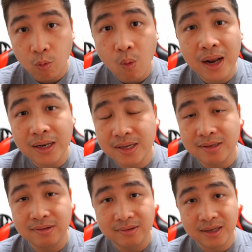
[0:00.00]
One
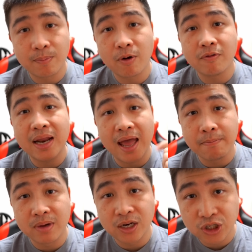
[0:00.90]
is Singaporean
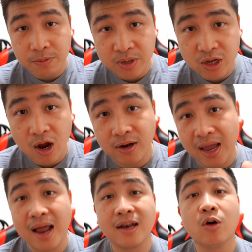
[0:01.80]
and Malaysian PR. They
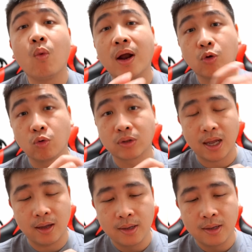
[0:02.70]
are under one quota.